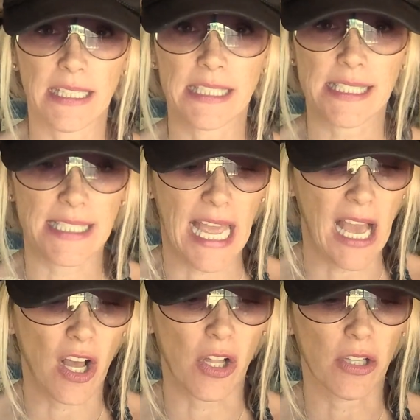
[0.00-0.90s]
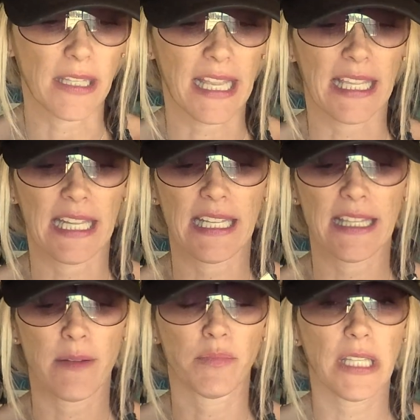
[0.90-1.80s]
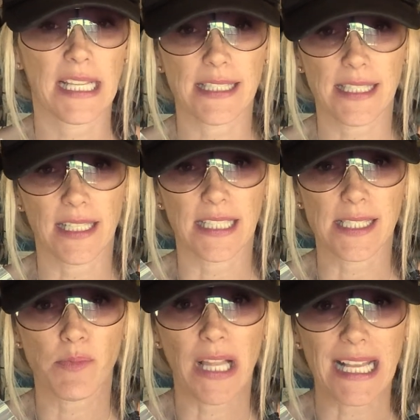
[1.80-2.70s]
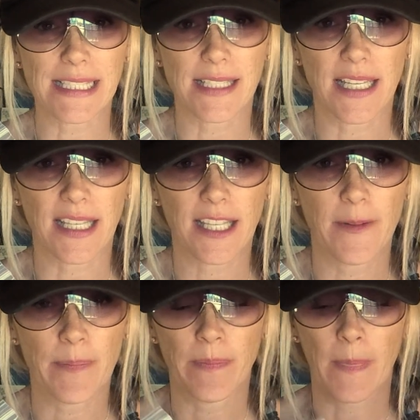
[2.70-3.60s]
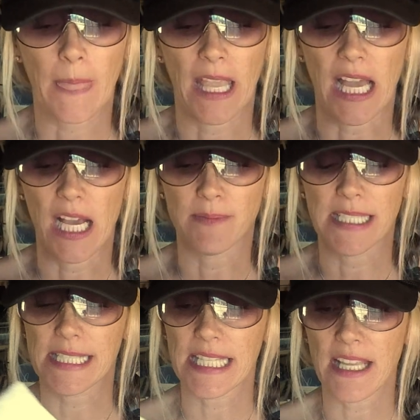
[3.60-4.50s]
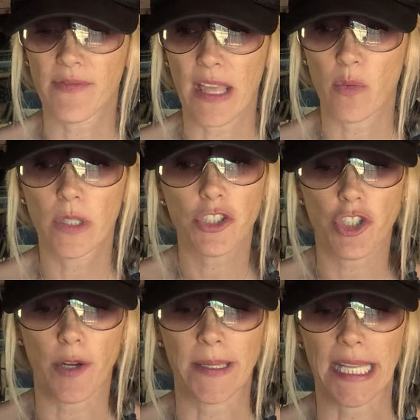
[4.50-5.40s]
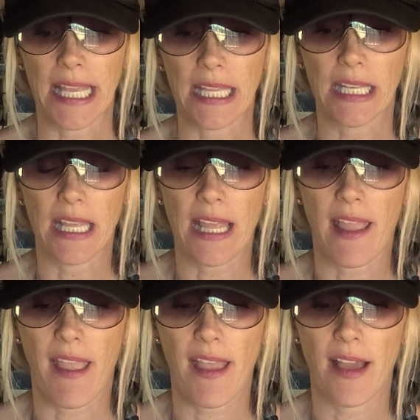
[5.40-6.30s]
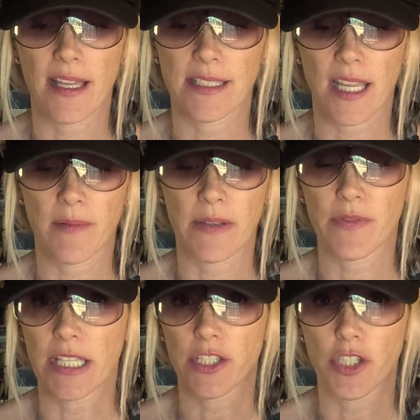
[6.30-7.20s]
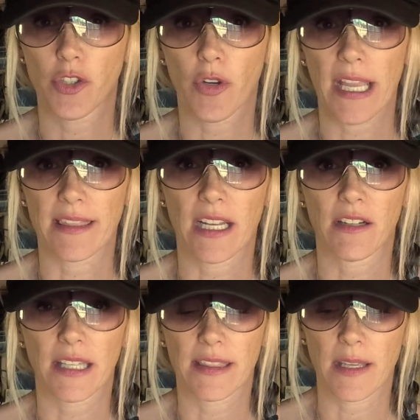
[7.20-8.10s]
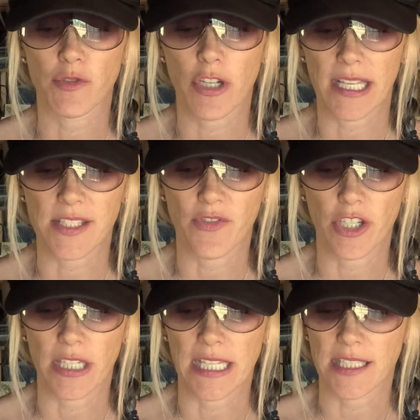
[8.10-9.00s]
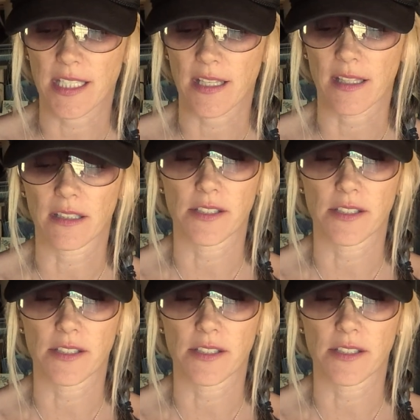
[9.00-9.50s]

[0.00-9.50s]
this towel and getting them placed in this plastic to see if they will germinate. And if they do, great, then I'll get them transferred into the little